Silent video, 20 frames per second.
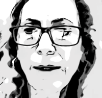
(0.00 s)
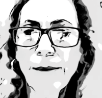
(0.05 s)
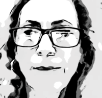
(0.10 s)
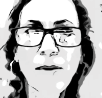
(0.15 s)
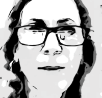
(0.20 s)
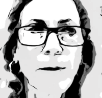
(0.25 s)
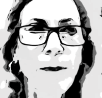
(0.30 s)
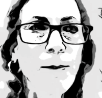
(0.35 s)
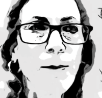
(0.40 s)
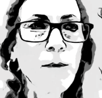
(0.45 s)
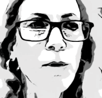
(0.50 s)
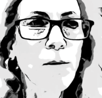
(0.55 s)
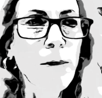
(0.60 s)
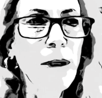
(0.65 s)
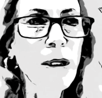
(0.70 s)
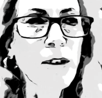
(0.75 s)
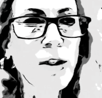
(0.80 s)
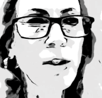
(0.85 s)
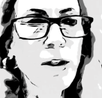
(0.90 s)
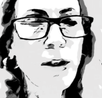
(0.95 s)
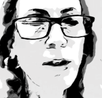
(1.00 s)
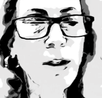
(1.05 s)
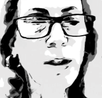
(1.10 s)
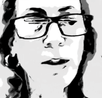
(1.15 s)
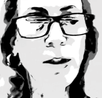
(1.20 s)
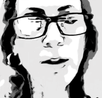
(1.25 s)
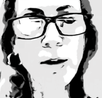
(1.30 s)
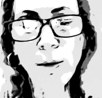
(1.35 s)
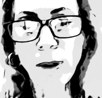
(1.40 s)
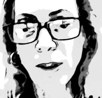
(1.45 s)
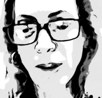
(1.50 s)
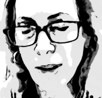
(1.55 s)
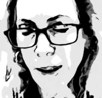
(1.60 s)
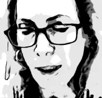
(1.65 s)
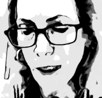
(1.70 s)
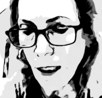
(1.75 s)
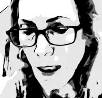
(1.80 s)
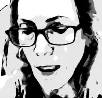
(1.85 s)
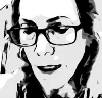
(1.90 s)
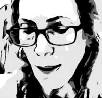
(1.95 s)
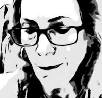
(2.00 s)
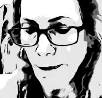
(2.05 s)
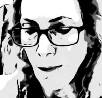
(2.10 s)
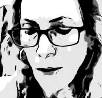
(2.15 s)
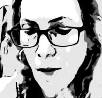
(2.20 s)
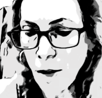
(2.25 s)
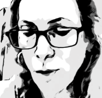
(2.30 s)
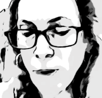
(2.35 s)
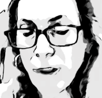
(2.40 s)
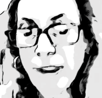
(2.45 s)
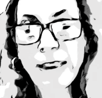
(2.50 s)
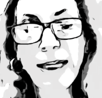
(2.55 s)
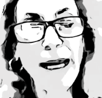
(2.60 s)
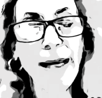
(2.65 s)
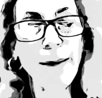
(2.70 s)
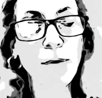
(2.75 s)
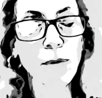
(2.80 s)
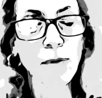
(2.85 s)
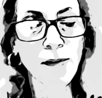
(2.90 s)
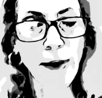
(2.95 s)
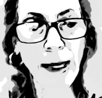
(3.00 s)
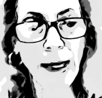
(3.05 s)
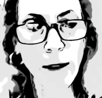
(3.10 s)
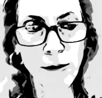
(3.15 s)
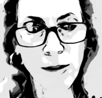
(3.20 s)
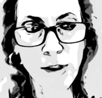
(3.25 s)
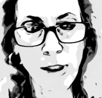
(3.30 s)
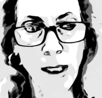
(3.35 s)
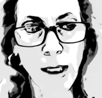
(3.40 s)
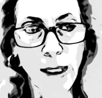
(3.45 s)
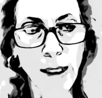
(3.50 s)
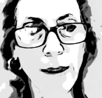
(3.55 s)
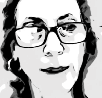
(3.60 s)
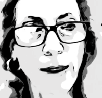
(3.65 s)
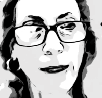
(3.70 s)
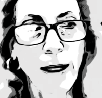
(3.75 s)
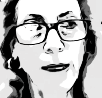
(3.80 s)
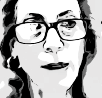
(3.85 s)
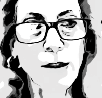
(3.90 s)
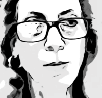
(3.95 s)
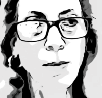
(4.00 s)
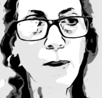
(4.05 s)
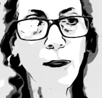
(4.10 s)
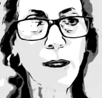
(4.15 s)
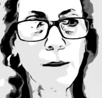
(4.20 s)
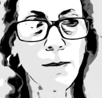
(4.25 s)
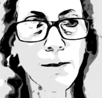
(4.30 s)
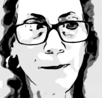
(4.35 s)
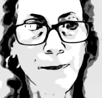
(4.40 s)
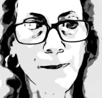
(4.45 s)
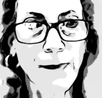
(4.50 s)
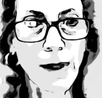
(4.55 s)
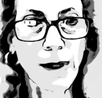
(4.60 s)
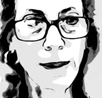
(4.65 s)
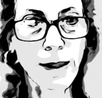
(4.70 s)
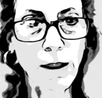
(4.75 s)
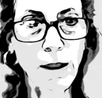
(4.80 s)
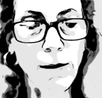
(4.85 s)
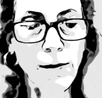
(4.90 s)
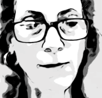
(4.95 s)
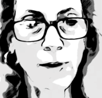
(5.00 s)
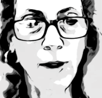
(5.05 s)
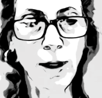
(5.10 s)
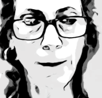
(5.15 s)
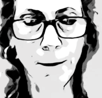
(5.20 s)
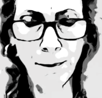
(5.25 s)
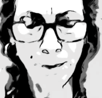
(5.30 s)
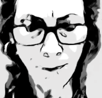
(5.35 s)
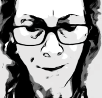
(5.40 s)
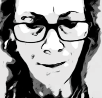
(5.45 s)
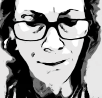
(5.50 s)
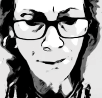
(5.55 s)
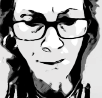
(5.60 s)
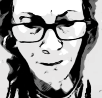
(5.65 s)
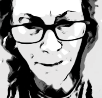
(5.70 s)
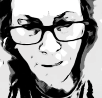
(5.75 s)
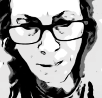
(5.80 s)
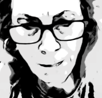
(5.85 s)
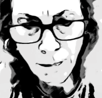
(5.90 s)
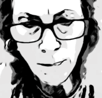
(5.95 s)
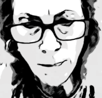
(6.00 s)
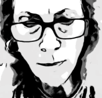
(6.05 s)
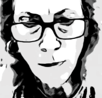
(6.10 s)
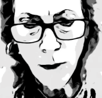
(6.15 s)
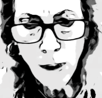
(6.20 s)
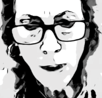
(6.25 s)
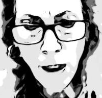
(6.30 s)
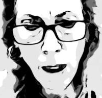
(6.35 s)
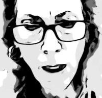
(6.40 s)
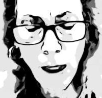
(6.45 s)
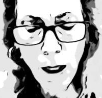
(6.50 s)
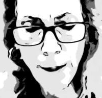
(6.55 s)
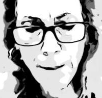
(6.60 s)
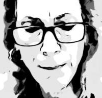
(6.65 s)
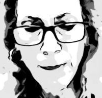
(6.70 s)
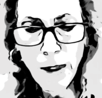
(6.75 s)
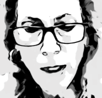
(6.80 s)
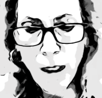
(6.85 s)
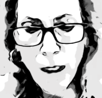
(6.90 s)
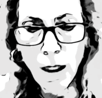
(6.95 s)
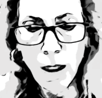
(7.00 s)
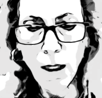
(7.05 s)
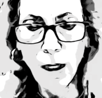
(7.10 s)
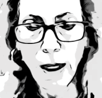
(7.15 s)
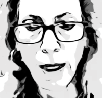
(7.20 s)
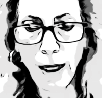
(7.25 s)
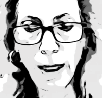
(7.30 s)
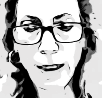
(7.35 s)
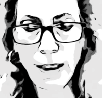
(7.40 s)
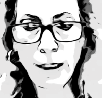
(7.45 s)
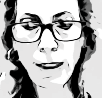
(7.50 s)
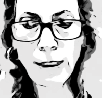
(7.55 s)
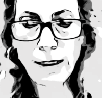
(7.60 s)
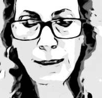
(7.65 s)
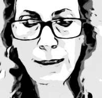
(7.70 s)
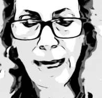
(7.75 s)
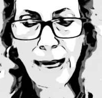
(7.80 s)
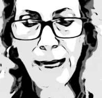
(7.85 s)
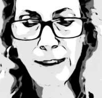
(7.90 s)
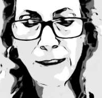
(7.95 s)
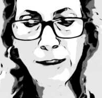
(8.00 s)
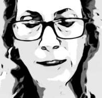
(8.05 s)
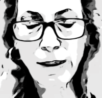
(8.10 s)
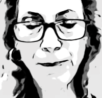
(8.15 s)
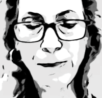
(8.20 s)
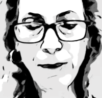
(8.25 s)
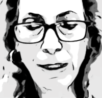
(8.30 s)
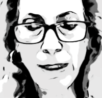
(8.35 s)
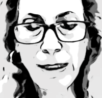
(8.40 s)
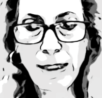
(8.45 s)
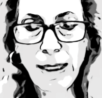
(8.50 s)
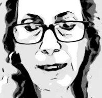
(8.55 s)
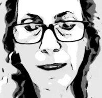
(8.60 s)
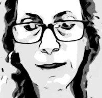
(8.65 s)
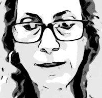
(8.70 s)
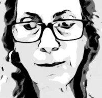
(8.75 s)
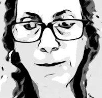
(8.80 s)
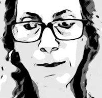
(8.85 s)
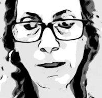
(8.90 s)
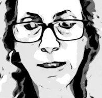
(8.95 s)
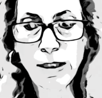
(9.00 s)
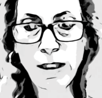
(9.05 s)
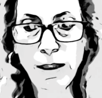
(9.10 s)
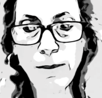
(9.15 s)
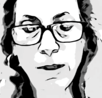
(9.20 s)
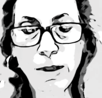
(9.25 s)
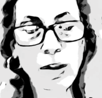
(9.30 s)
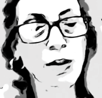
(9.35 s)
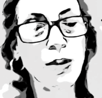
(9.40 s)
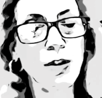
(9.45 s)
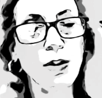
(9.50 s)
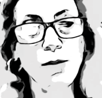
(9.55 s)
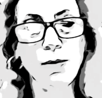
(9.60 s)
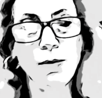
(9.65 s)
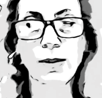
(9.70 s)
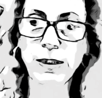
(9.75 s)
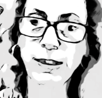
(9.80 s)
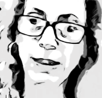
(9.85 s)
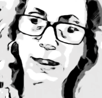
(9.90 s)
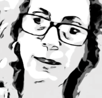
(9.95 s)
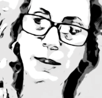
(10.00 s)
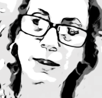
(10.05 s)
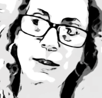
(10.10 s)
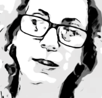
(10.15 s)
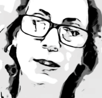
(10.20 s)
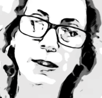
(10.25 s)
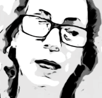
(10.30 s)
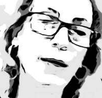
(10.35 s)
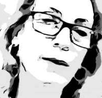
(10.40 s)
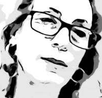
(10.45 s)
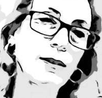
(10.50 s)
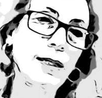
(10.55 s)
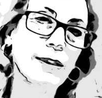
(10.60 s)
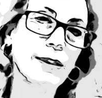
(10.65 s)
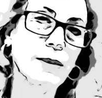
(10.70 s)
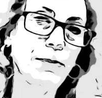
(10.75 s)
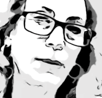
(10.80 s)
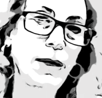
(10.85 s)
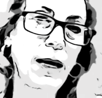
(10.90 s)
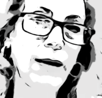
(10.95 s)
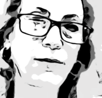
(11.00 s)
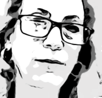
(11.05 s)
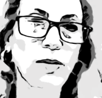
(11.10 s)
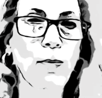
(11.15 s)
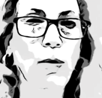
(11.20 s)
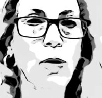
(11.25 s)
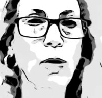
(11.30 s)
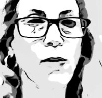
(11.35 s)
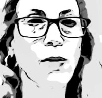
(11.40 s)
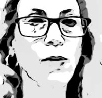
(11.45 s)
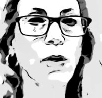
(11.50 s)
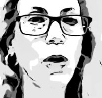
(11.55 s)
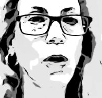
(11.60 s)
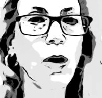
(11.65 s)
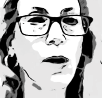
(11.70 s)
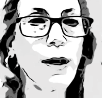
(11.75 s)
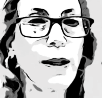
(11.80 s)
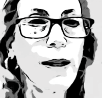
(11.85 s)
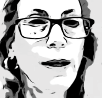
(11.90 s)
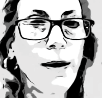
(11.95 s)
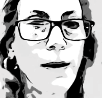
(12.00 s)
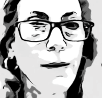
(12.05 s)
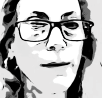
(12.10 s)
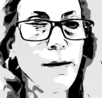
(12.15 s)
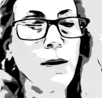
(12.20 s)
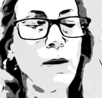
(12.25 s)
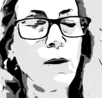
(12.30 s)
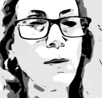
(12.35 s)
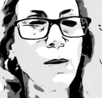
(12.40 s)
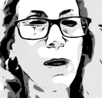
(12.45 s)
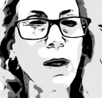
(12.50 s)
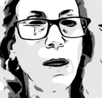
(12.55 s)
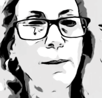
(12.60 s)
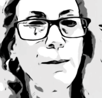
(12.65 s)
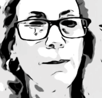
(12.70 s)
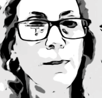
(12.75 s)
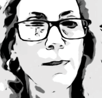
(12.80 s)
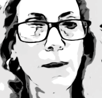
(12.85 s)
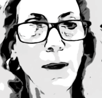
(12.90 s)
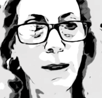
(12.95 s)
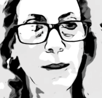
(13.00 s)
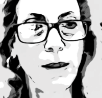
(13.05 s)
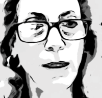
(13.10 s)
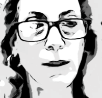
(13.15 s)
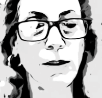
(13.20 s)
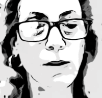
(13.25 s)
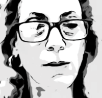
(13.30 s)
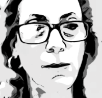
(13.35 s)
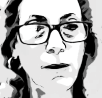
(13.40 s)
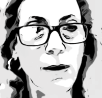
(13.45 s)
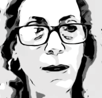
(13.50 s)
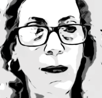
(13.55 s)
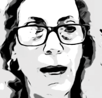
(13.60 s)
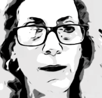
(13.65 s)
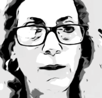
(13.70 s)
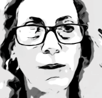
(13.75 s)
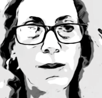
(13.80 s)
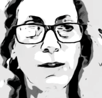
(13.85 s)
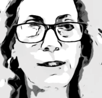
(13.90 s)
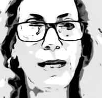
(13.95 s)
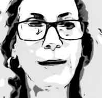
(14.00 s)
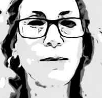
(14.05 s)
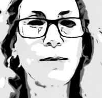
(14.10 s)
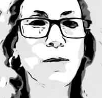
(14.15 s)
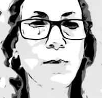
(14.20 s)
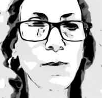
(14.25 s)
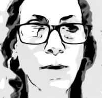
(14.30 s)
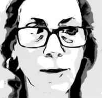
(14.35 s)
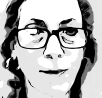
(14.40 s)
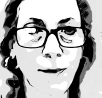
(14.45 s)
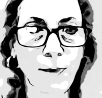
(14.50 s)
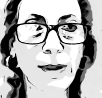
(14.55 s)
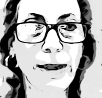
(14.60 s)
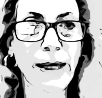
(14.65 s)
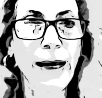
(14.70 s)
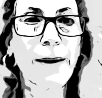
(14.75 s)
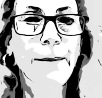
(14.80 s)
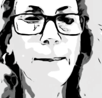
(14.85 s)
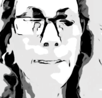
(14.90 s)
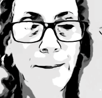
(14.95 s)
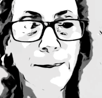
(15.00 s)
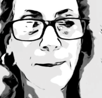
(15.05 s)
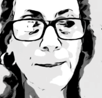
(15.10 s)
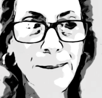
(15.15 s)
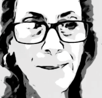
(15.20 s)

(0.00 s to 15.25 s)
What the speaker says: of the items I remember you mentioning to us, doing tables outside as well. I think you've done. Um, is that something that somebody's commissioned you and said this? I'd like to have this part of the garden. How do the tables work with that?